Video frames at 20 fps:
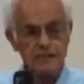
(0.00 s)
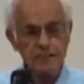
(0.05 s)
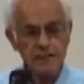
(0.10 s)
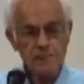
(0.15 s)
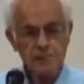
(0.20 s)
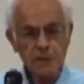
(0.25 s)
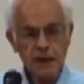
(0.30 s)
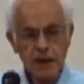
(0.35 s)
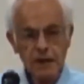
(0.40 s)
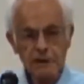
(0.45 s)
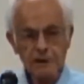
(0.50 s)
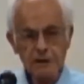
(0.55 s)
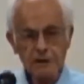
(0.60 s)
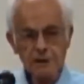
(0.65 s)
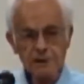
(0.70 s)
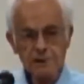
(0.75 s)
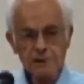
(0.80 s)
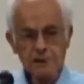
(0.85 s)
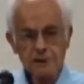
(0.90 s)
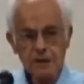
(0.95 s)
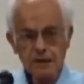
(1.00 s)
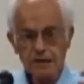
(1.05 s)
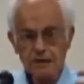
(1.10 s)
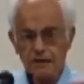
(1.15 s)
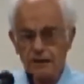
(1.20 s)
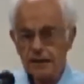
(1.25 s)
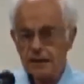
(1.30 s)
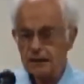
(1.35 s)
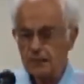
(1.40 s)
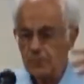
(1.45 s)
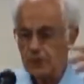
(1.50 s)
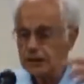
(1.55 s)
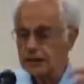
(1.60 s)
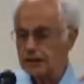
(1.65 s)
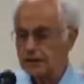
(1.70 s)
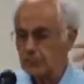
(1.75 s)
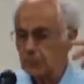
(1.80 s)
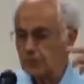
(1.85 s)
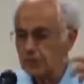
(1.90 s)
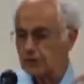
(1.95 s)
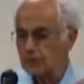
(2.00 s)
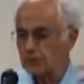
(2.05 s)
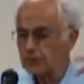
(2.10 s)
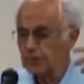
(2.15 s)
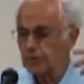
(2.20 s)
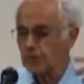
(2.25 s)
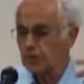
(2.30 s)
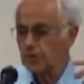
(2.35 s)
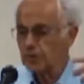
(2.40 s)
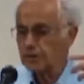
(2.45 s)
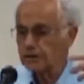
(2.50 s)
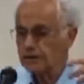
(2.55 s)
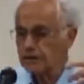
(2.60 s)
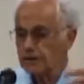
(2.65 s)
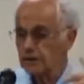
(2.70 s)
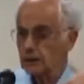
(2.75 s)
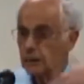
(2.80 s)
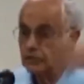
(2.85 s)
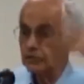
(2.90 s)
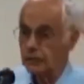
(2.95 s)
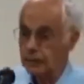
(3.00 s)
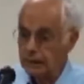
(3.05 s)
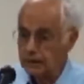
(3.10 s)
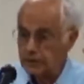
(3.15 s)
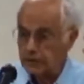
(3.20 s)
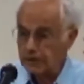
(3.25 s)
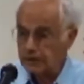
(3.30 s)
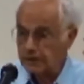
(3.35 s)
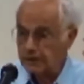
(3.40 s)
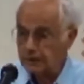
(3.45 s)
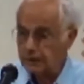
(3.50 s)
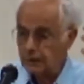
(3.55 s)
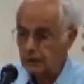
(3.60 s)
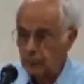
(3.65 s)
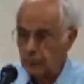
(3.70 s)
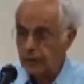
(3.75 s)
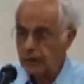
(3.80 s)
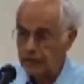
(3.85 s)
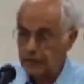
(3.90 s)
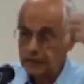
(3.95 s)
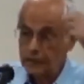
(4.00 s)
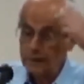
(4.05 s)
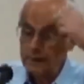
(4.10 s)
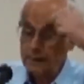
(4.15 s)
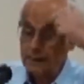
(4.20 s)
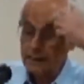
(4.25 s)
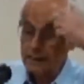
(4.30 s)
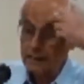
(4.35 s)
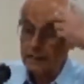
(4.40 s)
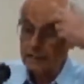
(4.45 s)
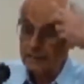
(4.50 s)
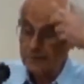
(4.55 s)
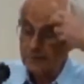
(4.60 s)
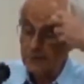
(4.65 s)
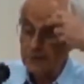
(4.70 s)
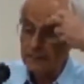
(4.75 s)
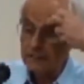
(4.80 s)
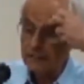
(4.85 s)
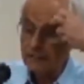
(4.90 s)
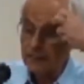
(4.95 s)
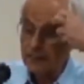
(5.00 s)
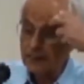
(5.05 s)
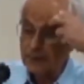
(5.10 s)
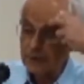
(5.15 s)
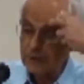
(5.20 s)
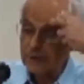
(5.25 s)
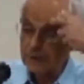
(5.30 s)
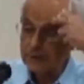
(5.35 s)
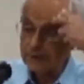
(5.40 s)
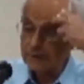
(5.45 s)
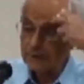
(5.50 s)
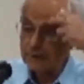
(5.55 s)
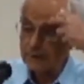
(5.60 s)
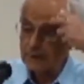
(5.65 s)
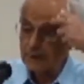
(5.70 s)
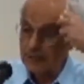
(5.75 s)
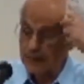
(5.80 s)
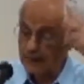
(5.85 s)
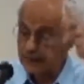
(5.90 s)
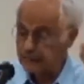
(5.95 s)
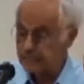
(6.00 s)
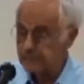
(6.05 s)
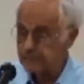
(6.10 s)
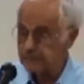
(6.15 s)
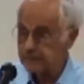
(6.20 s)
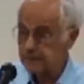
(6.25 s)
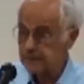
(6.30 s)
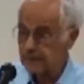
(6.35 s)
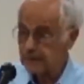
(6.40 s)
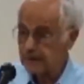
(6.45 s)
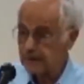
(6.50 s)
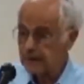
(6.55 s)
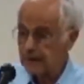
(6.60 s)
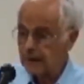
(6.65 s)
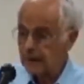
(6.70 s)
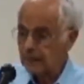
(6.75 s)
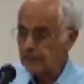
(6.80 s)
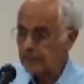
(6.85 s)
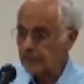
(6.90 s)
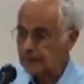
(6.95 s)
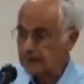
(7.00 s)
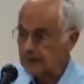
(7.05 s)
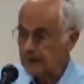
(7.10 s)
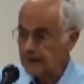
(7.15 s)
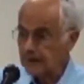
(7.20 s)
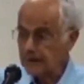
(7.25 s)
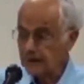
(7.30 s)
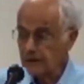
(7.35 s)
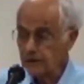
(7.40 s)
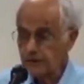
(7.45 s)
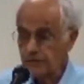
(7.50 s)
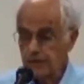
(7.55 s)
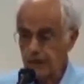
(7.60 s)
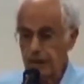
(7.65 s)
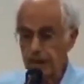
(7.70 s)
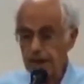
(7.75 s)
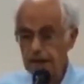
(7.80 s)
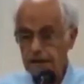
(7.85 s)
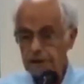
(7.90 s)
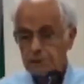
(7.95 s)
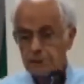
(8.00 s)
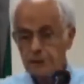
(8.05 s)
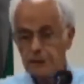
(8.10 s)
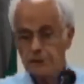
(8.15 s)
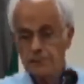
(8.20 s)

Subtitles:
is demanded than when he was born in a miraculous way at such a late date. The second part